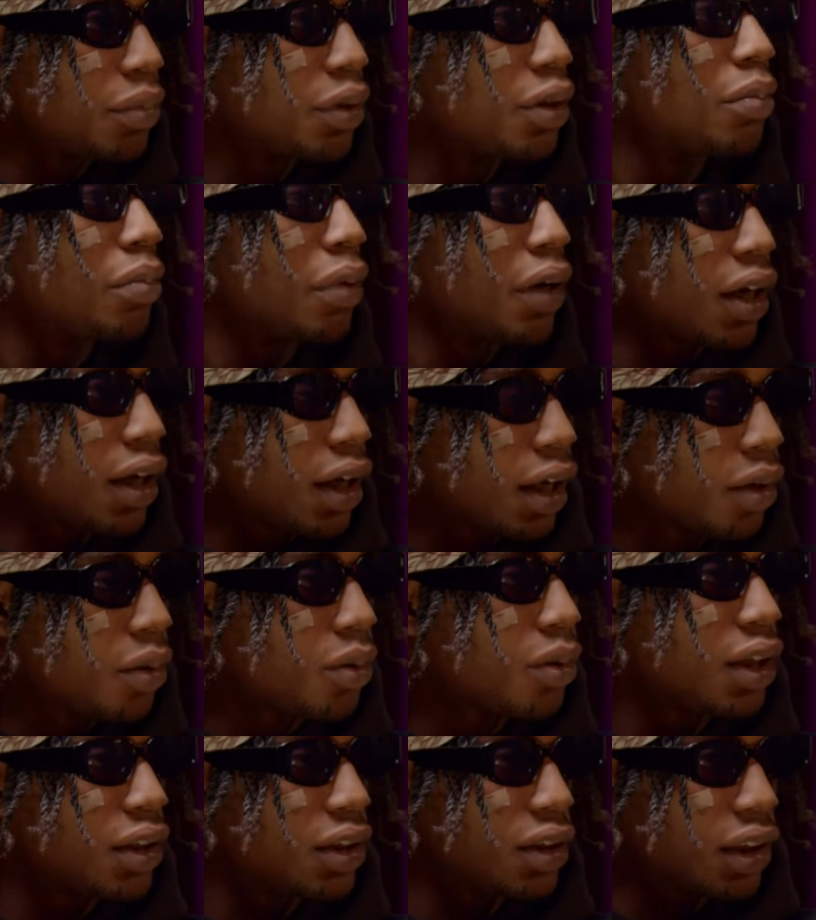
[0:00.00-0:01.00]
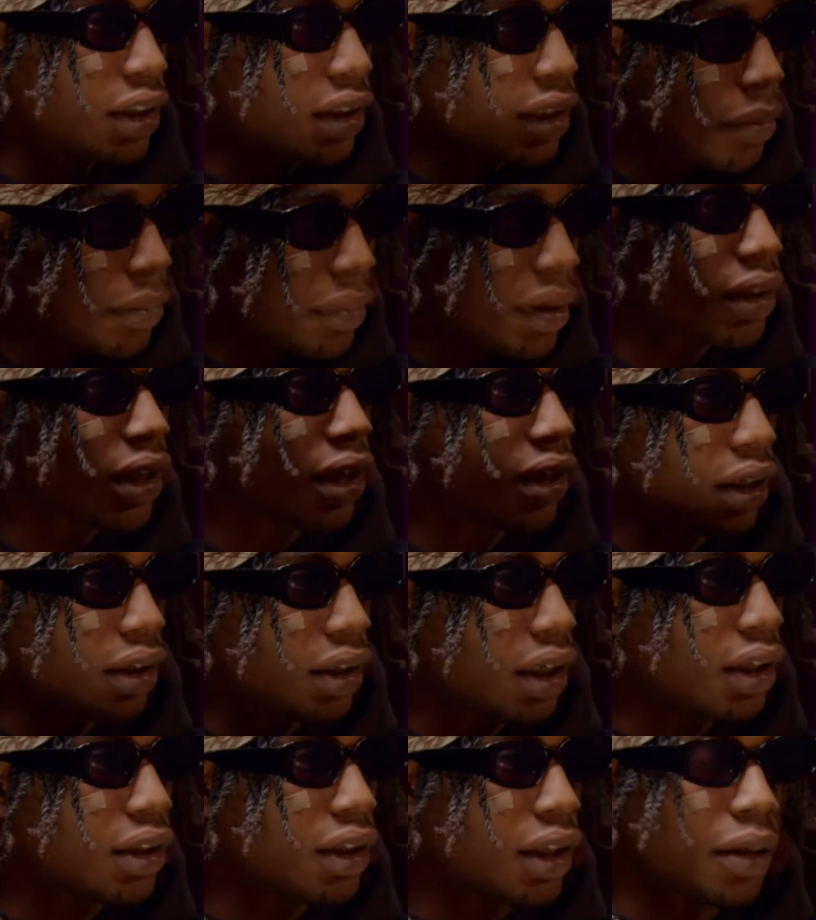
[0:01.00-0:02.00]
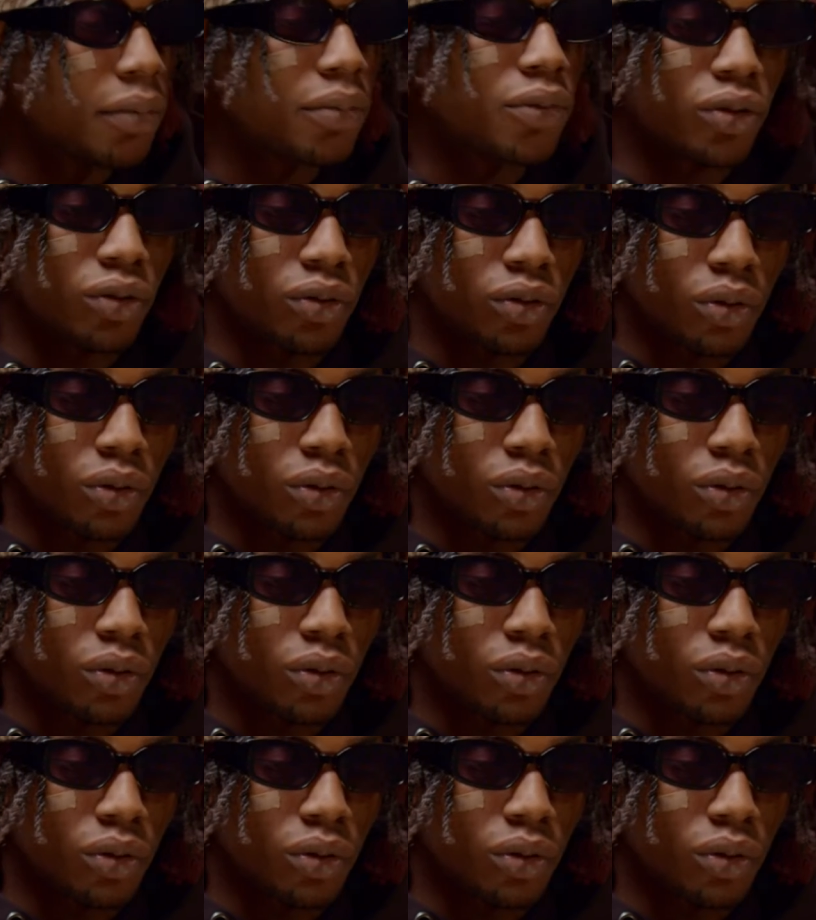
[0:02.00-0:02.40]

Be Barao, I think it came out around that time too.